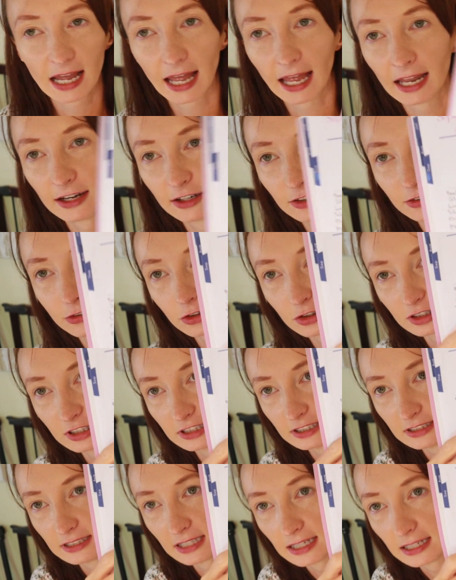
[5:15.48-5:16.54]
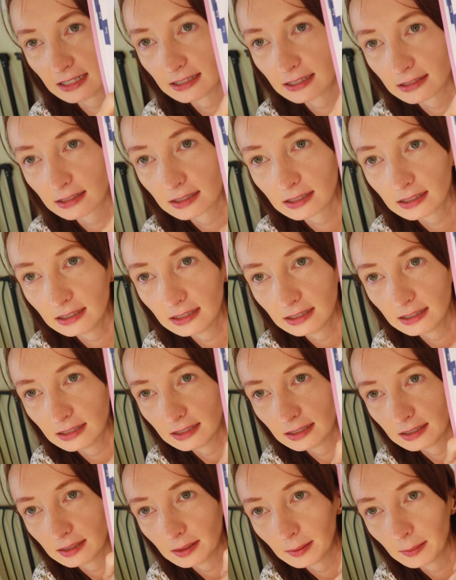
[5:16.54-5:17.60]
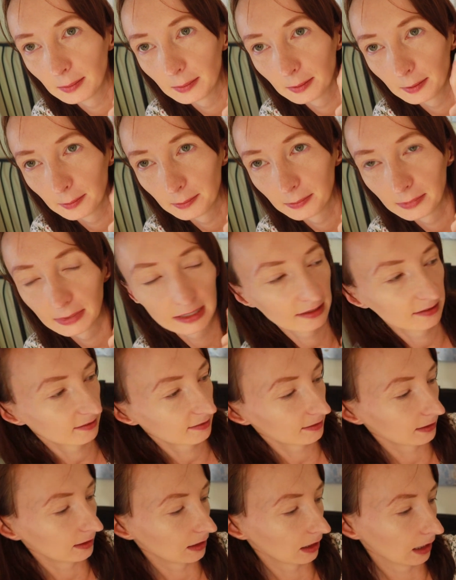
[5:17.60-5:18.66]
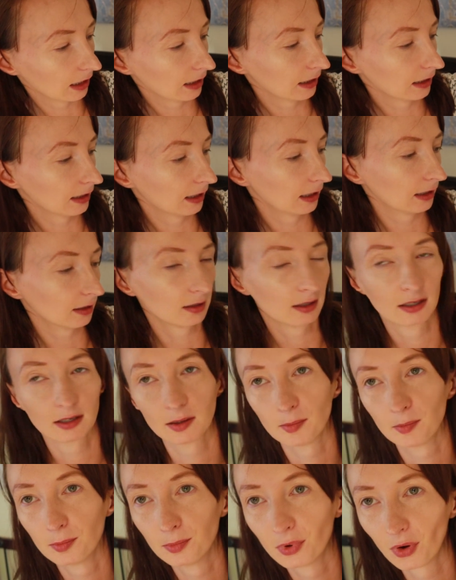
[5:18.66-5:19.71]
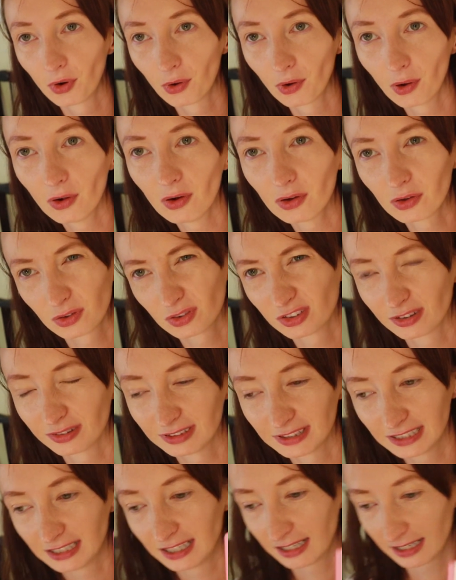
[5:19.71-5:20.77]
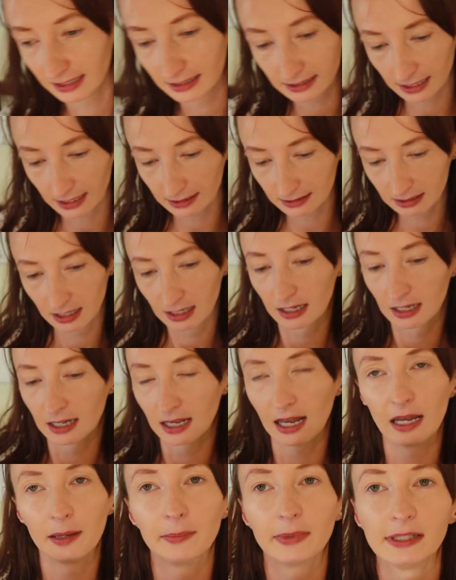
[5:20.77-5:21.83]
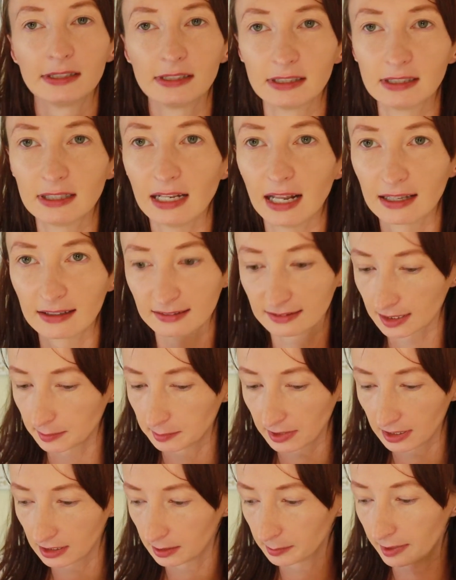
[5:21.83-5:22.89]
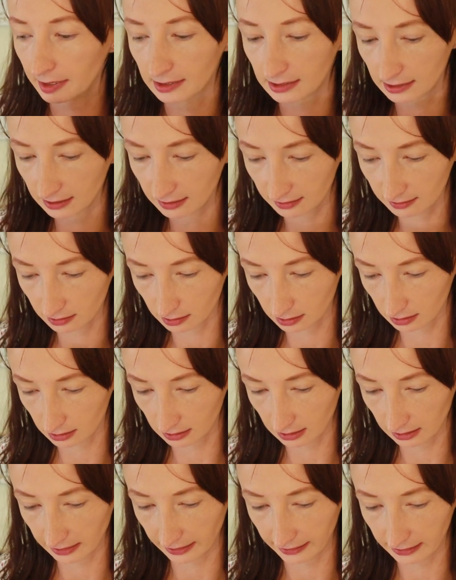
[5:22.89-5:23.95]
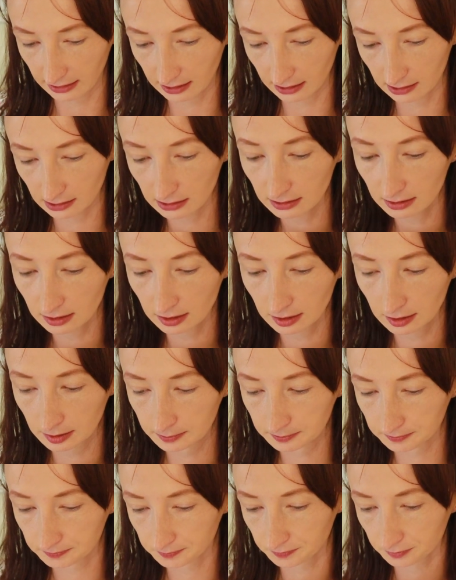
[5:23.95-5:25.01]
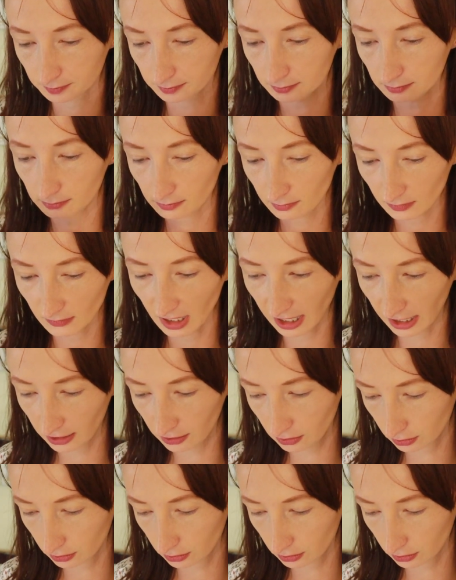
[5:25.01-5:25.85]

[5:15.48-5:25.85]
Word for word: and for dinner uh, Mexican bowl or something like that. I made it last time and my kids really like it. I